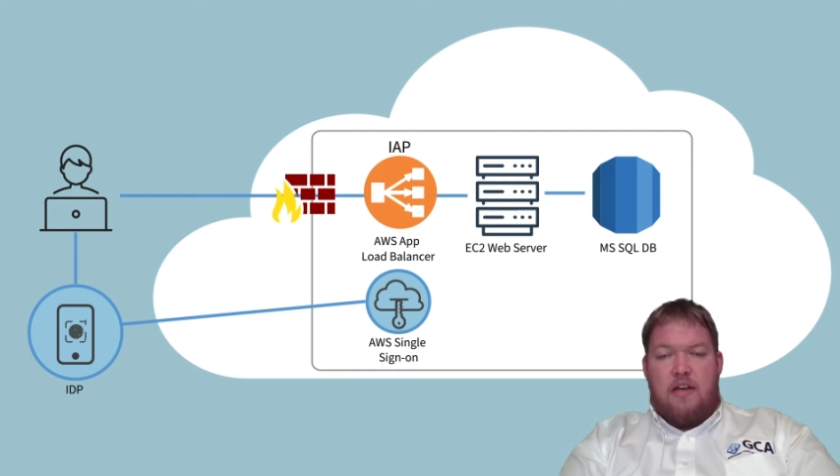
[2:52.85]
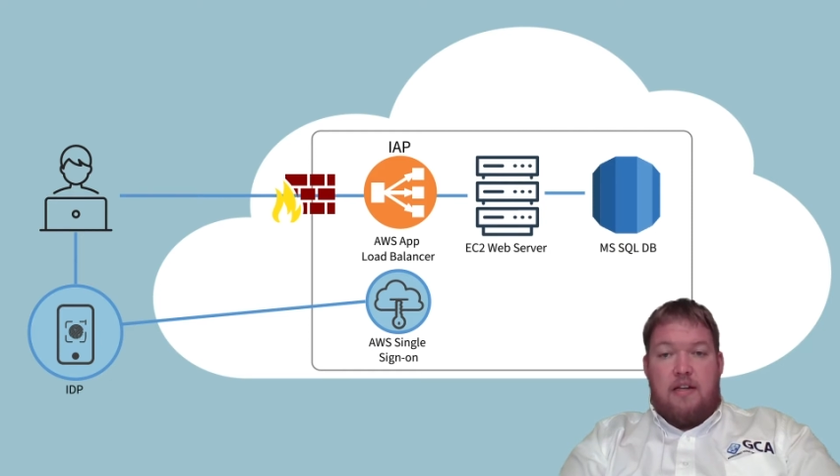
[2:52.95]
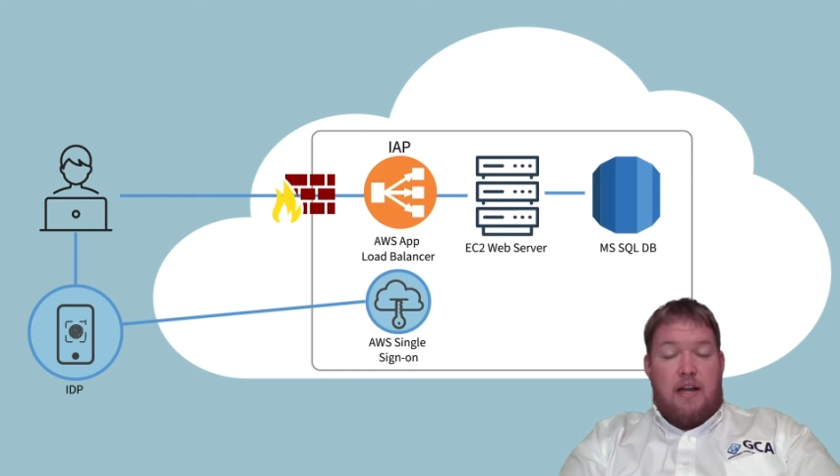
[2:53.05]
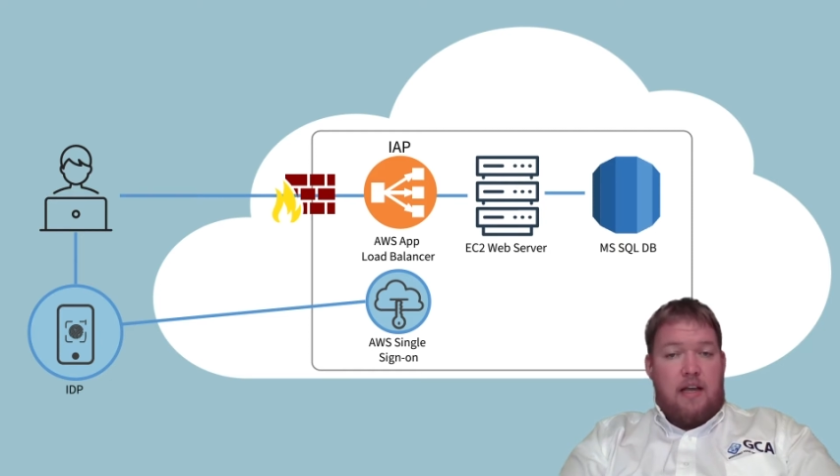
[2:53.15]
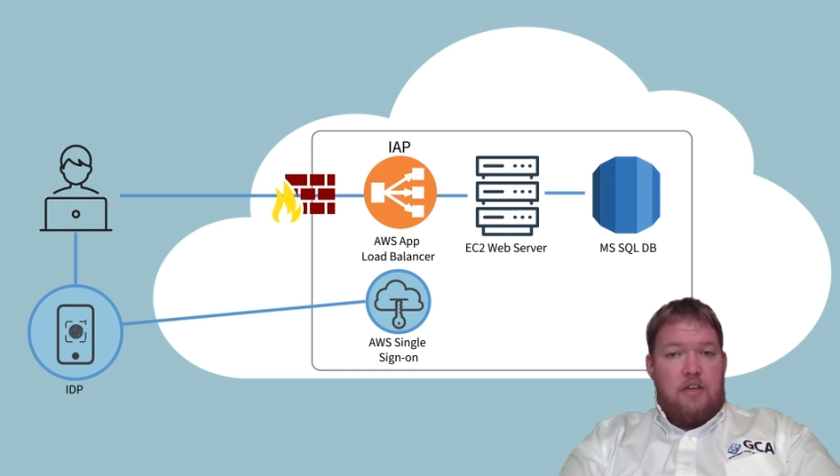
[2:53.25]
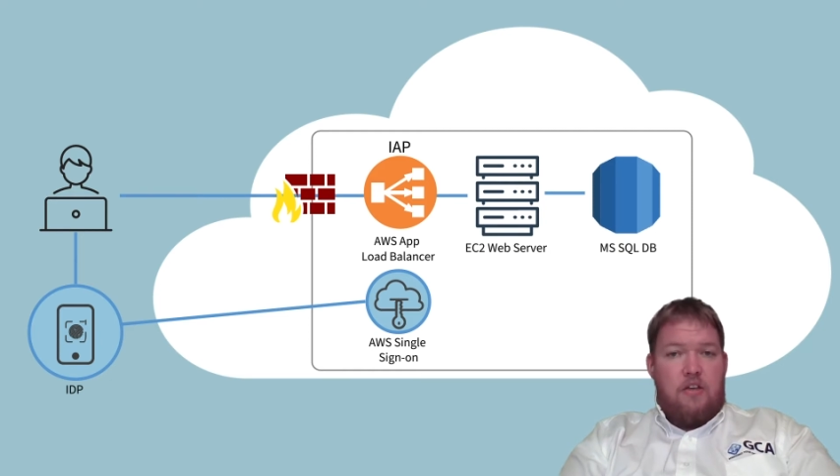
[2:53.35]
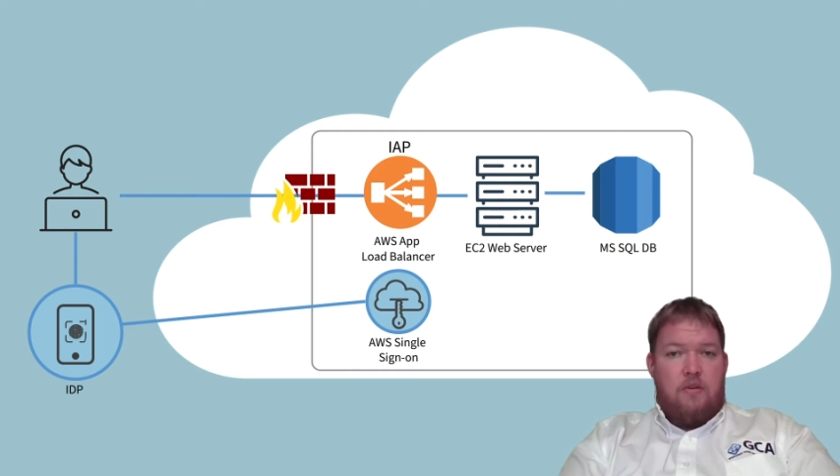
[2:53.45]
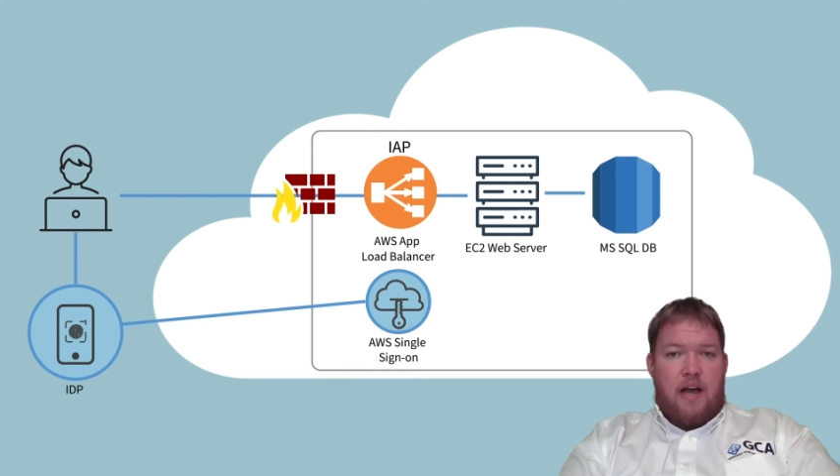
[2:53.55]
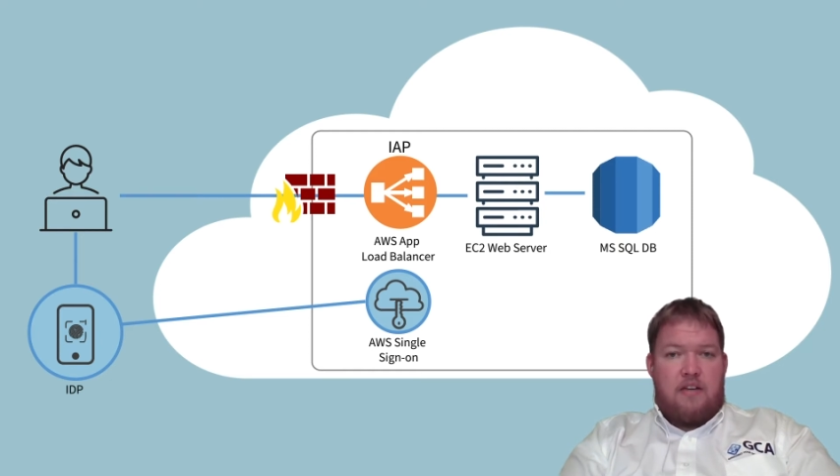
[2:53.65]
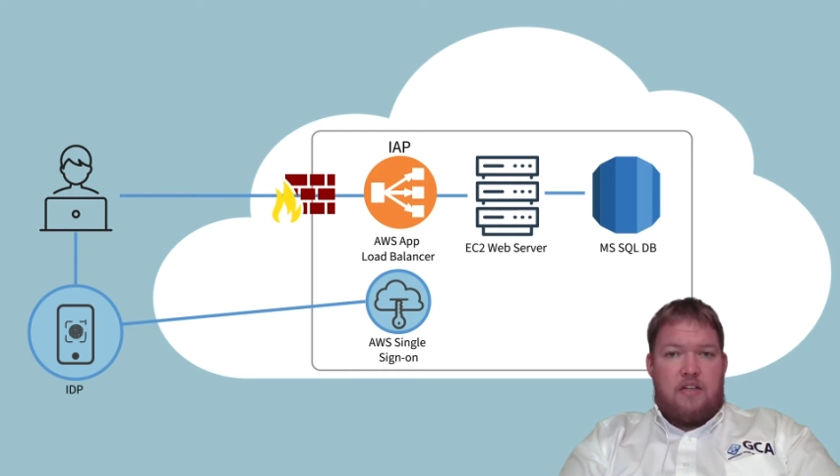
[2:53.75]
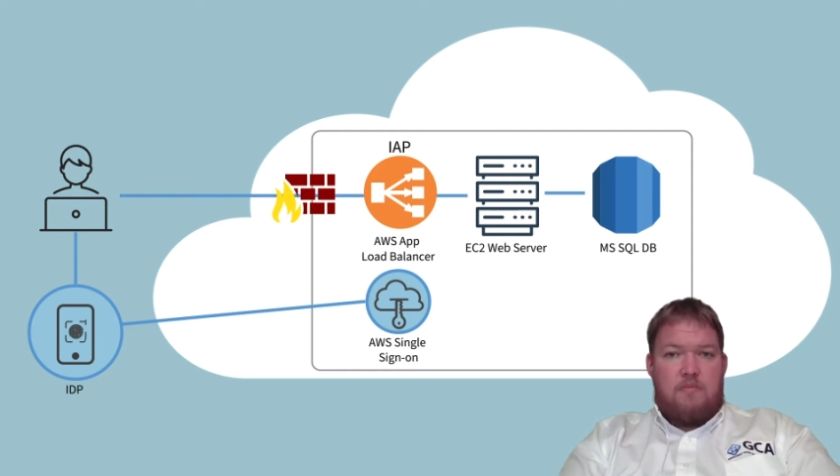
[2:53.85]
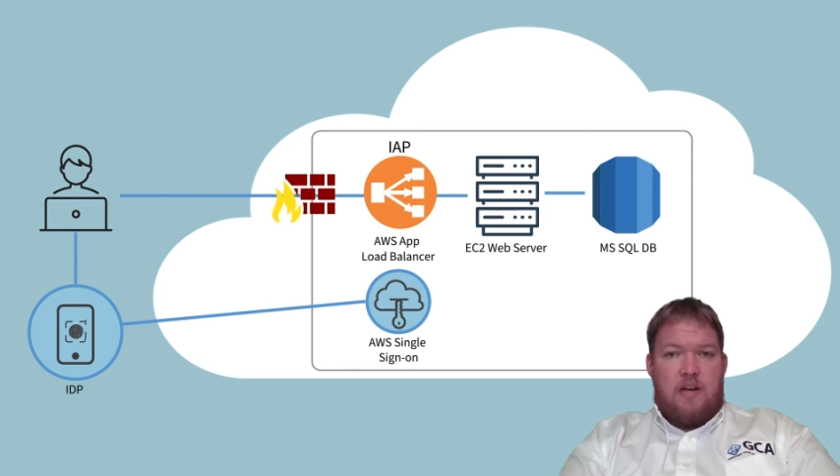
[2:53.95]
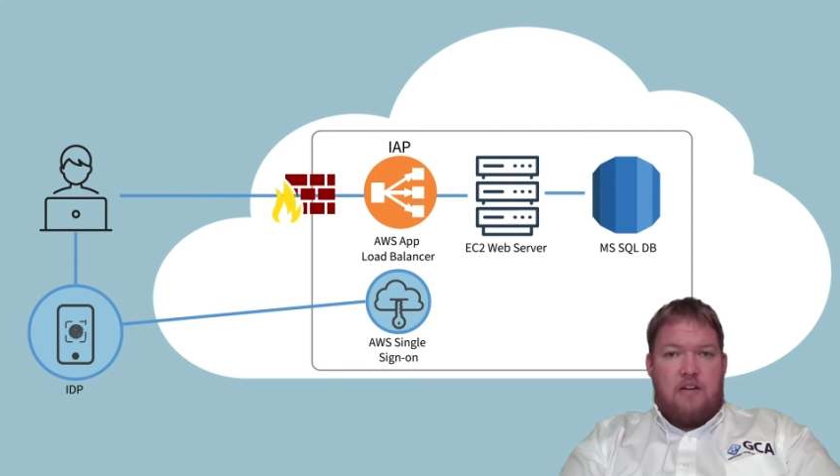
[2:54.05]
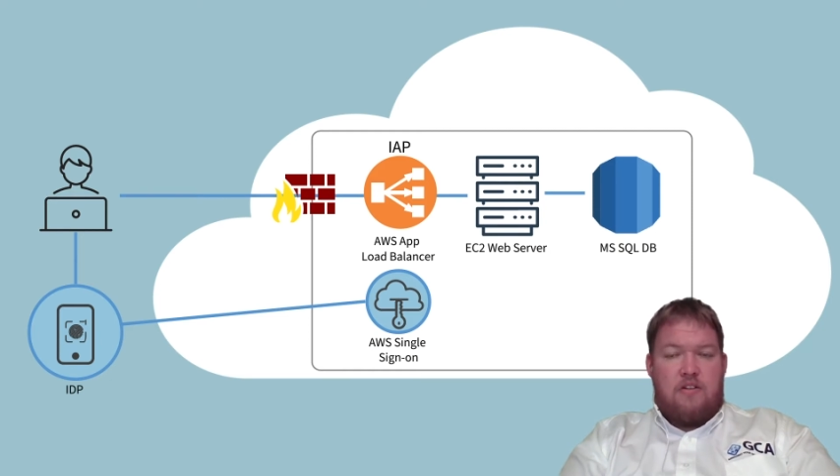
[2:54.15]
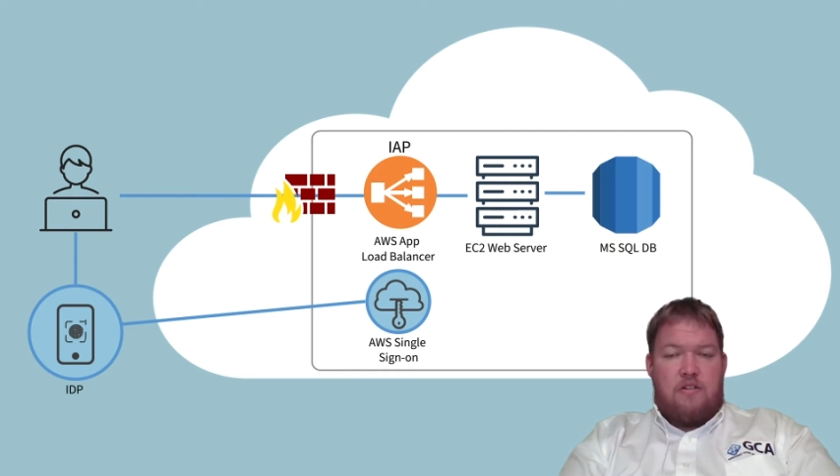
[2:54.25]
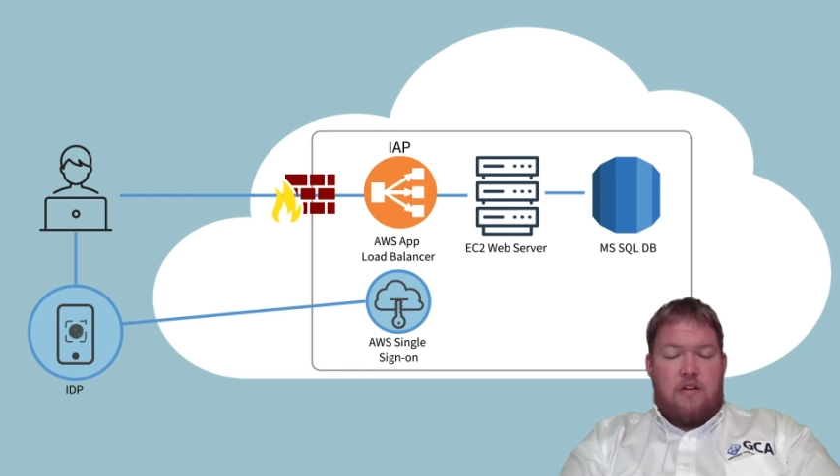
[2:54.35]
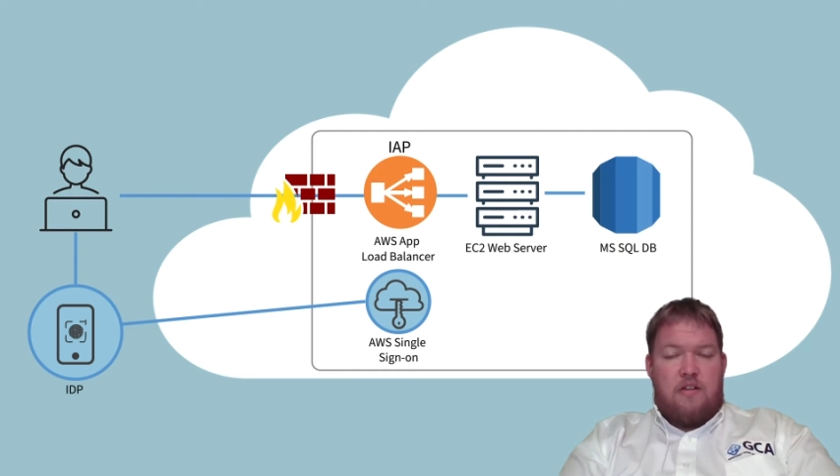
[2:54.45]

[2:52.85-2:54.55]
NetIQ Access Manager,